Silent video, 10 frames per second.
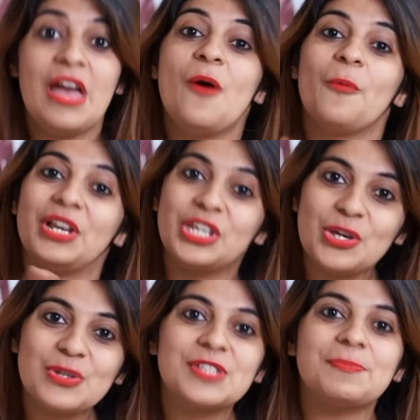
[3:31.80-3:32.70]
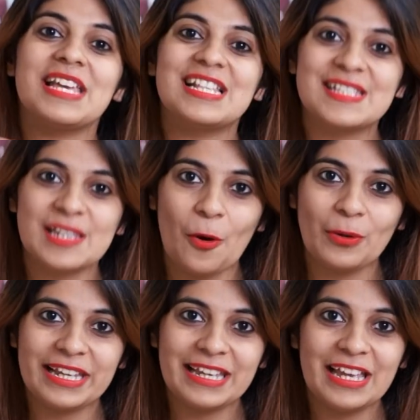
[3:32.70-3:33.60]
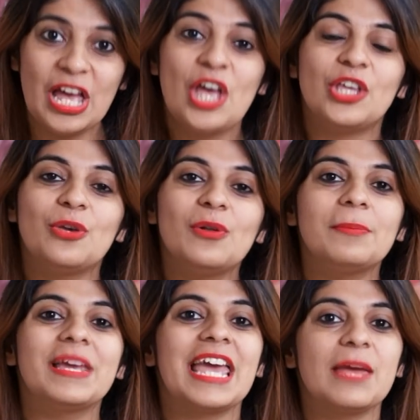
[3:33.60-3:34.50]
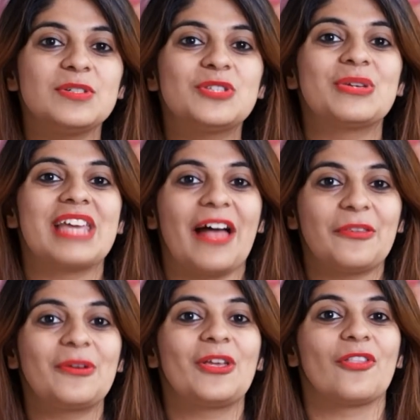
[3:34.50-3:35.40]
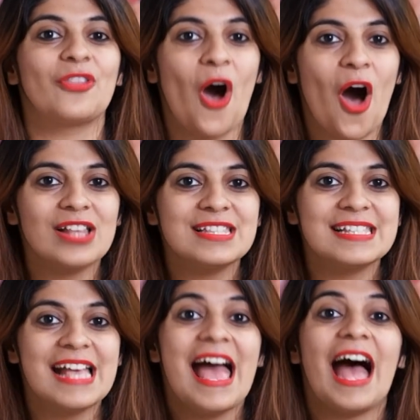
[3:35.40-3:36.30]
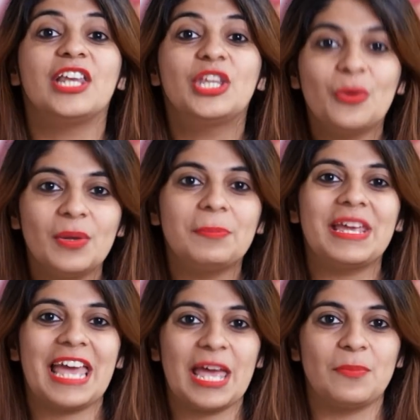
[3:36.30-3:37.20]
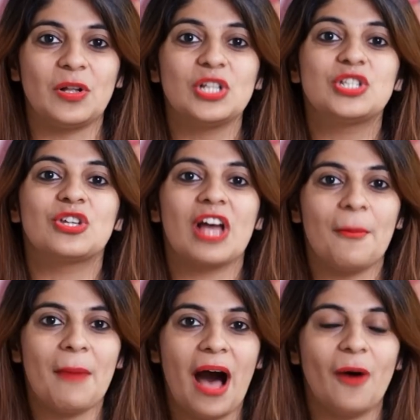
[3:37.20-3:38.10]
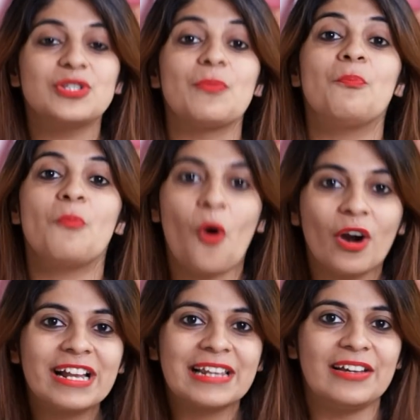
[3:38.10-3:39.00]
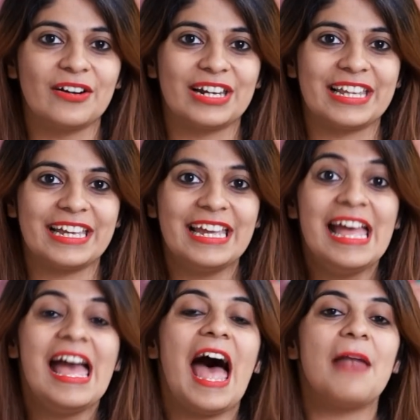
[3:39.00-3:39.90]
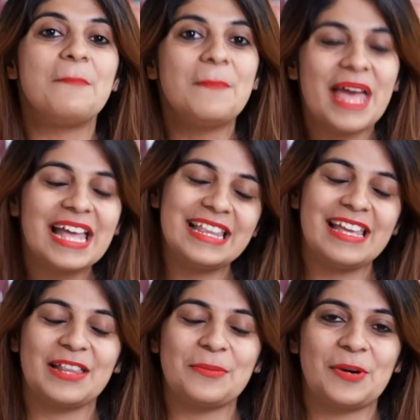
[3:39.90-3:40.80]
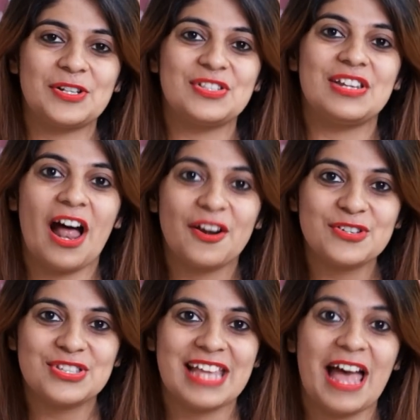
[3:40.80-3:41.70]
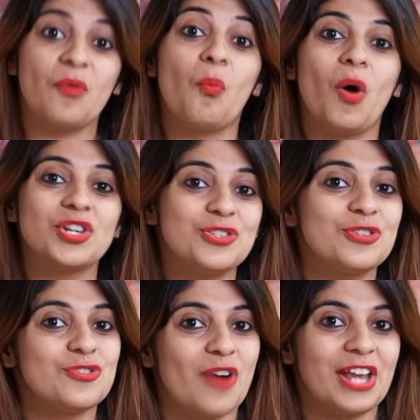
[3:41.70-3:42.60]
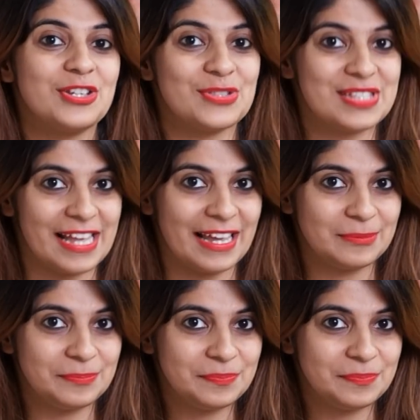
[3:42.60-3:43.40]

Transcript: When you speak slowly, you will be able to gather your thoughts and you will be able to come out more clearly and make the other person understand what you're trying to say.